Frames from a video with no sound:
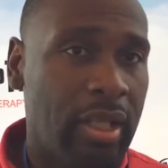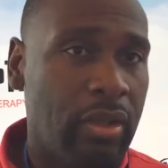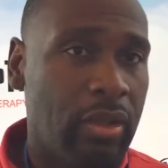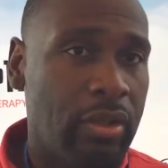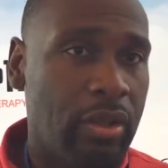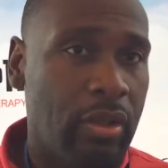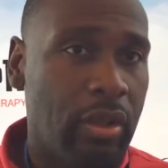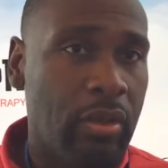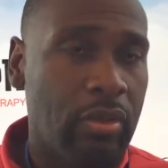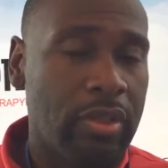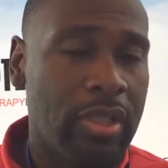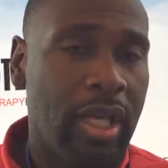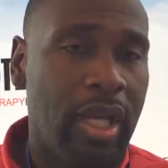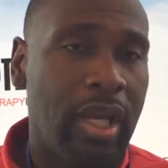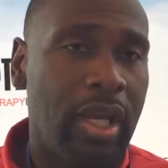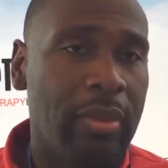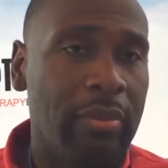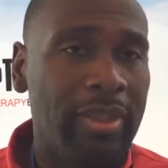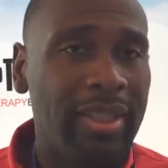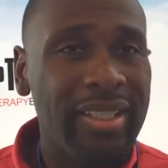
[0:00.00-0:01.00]
down on your own
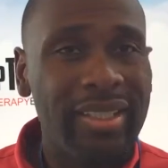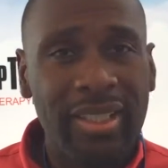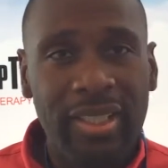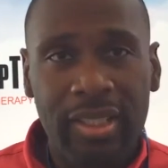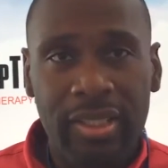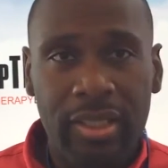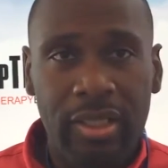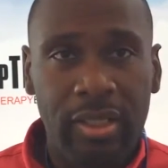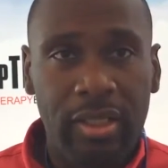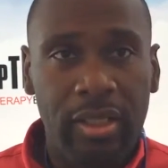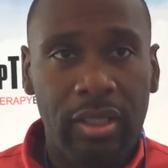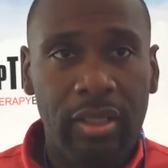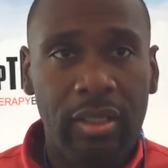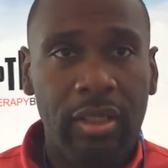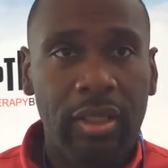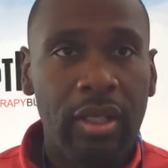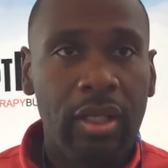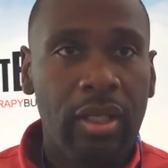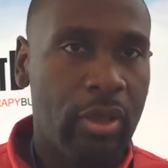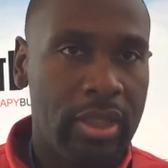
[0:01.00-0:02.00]
time, listening to the
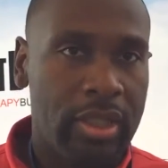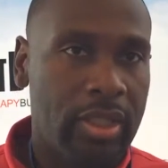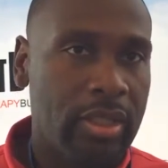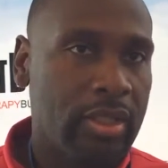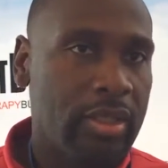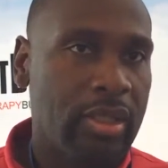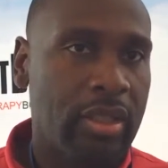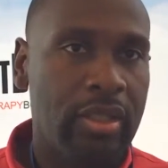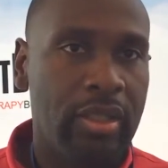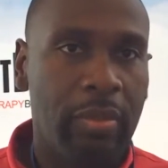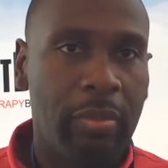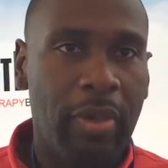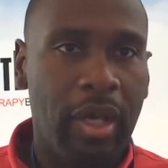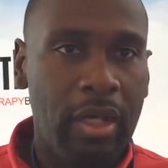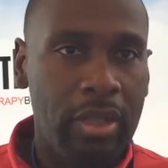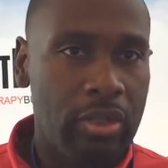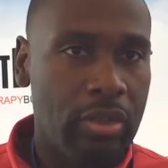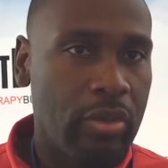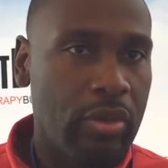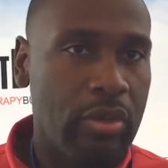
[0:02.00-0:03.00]
voices and the
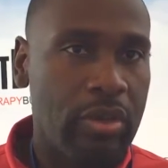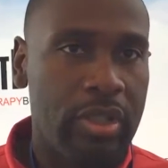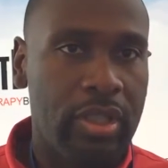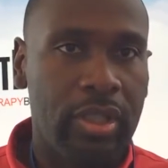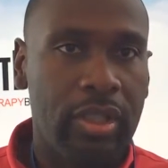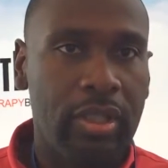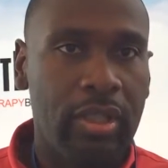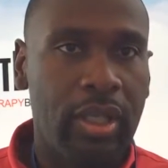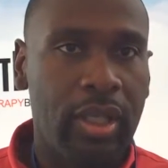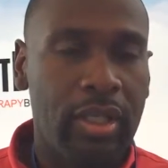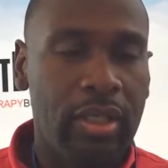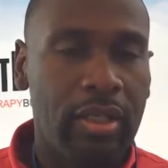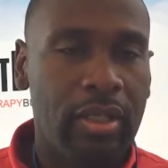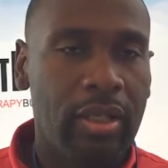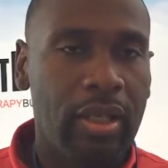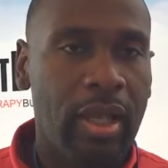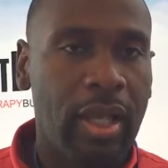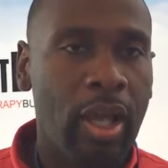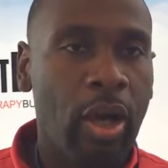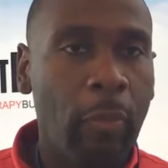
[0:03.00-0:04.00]
modules and
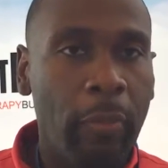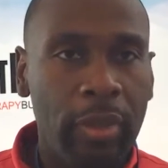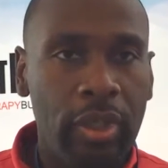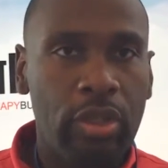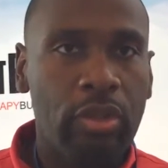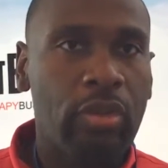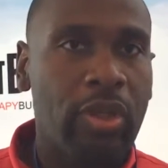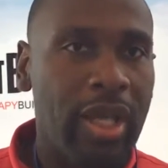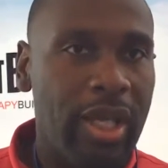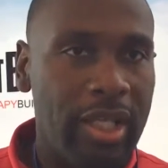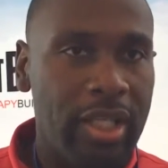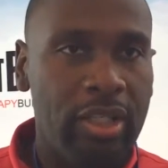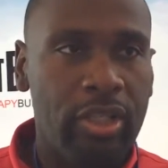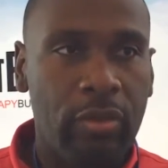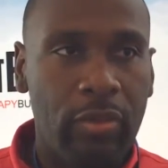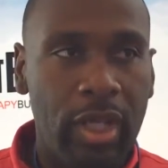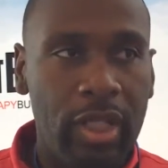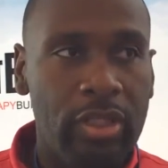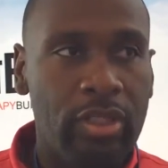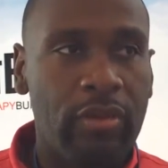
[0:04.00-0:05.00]
helping you kind of
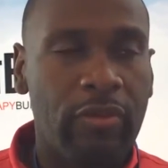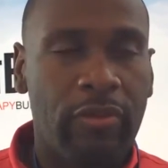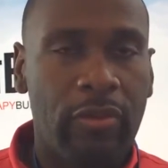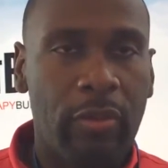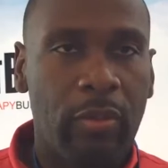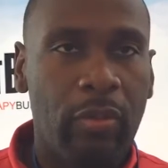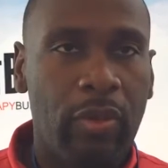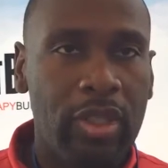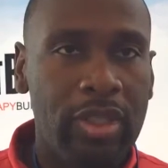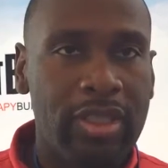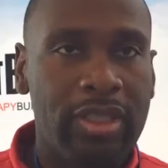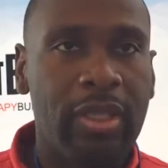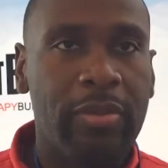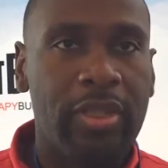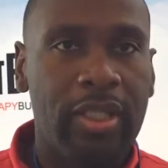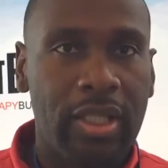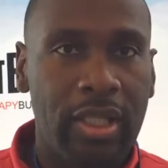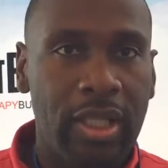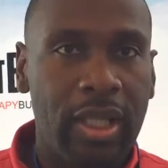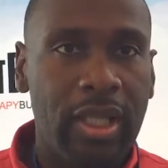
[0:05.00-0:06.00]
direct you from one step
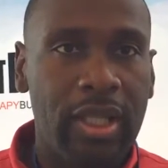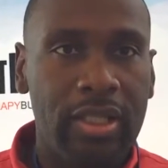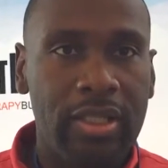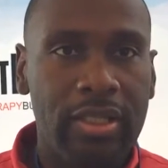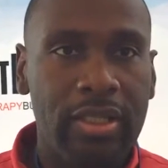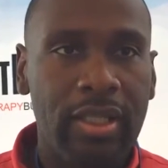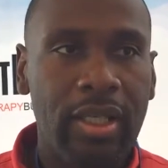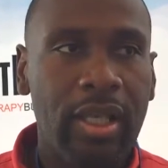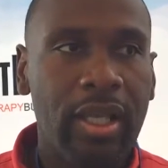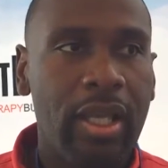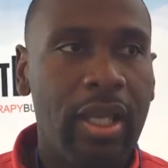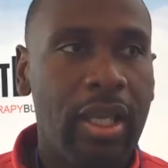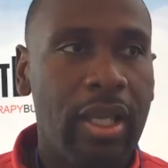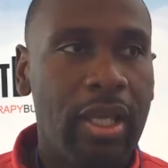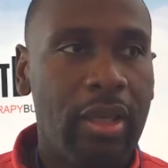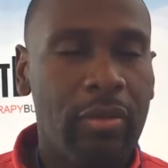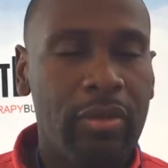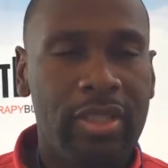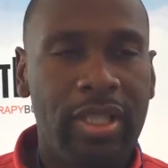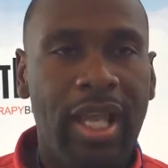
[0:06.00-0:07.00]
to the next,
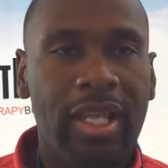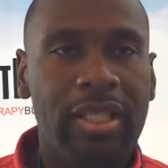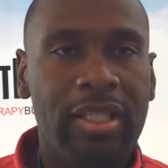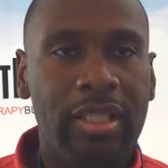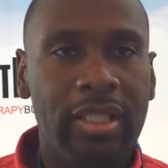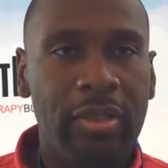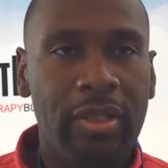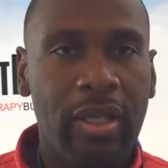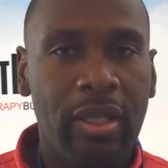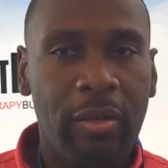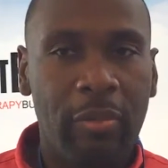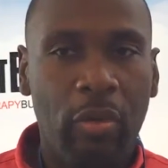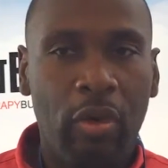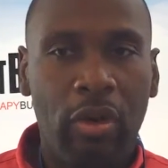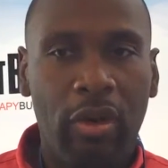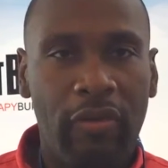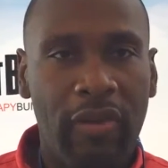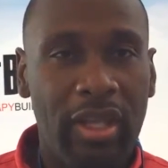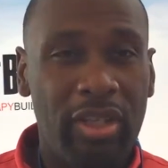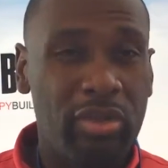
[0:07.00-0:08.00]
it was actually
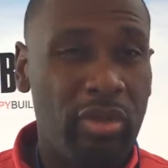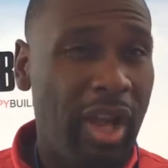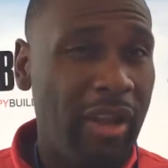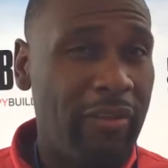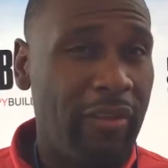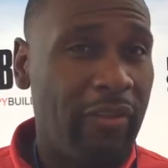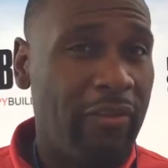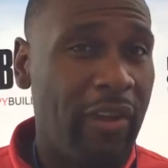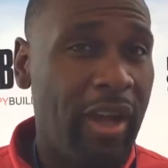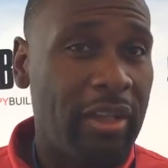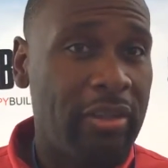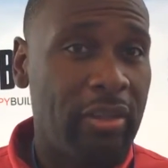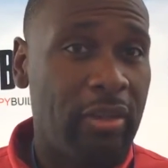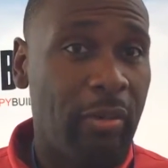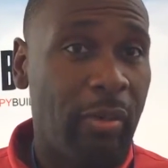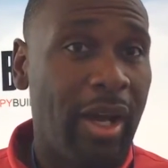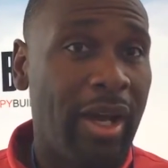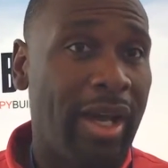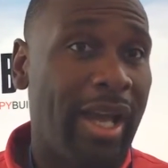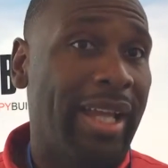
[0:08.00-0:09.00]
more of a driving factor
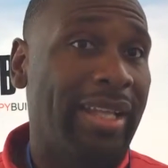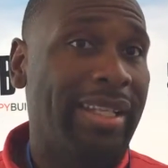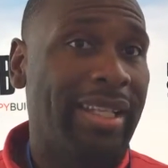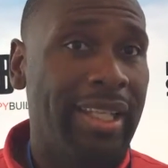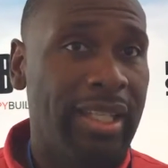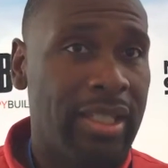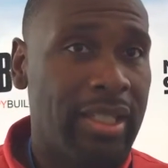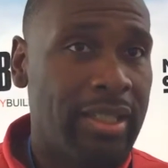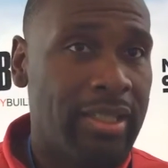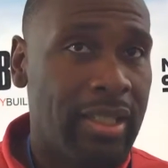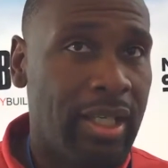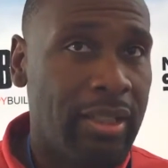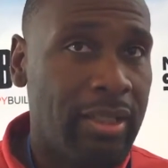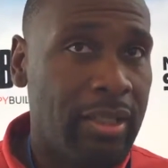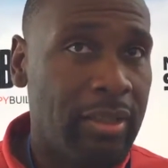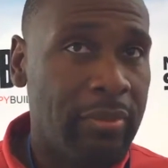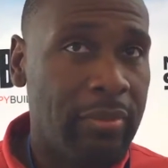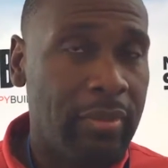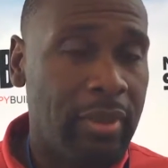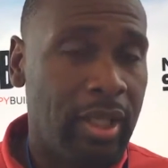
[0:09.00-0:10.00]
of why I needed to sign
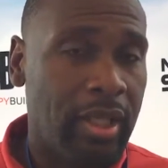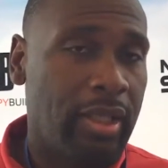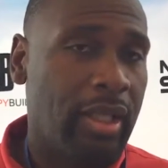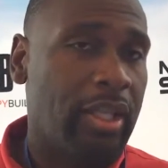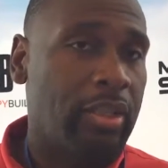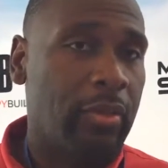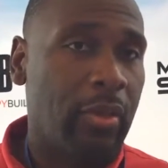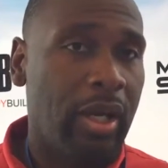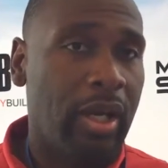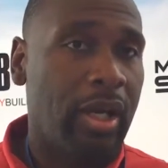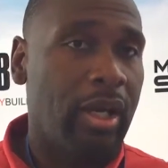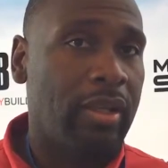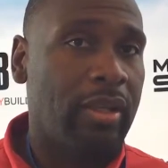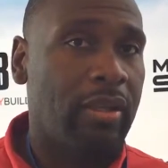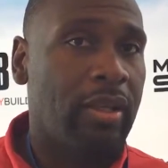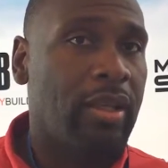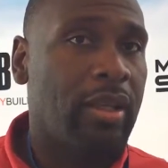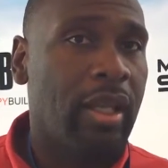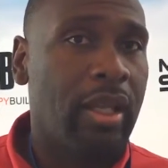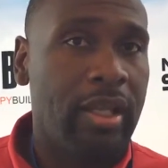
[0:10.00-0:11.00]
up, and that's why I
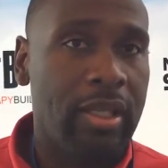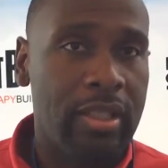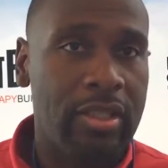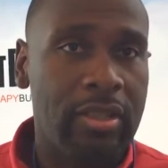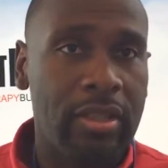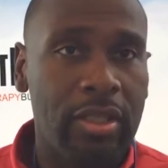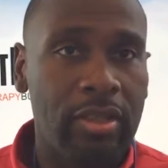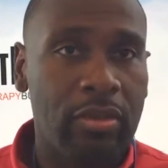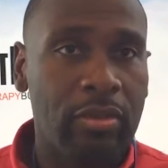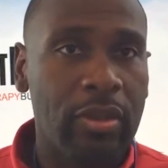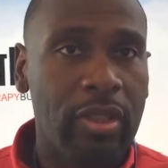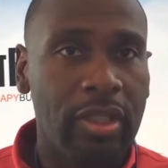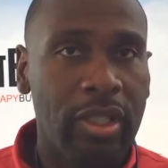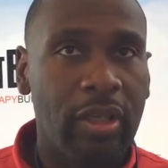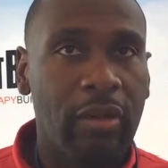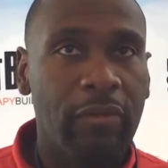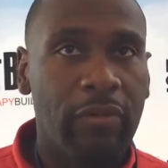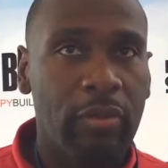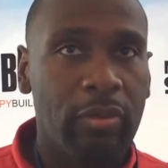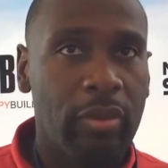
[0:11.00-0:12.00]
think it's really
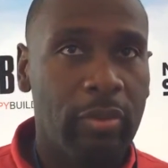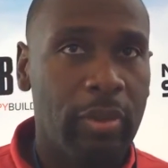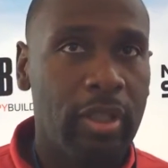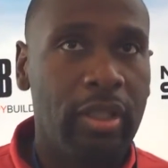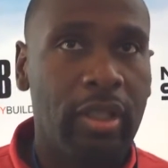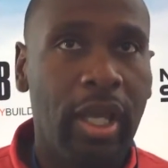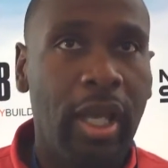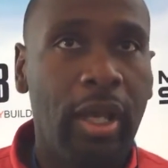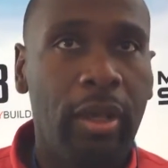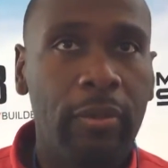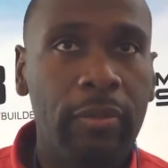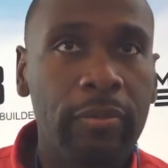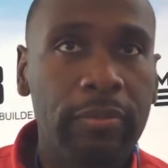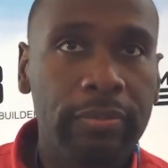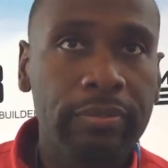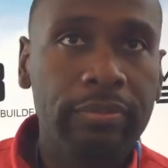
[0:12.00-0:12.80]
helpful to me now.